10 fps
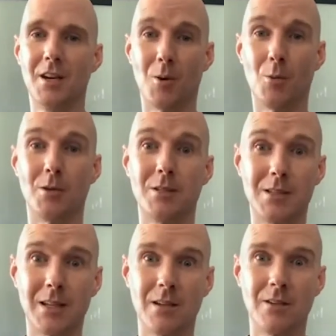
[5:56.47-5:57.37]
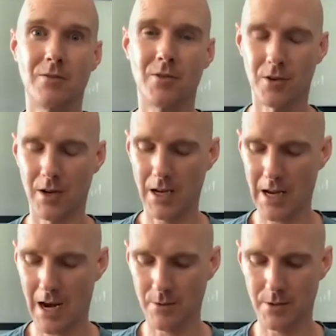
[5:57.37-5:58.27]
while we're sitting for 8
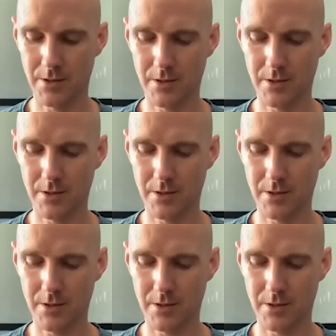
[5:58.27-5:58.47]
hours.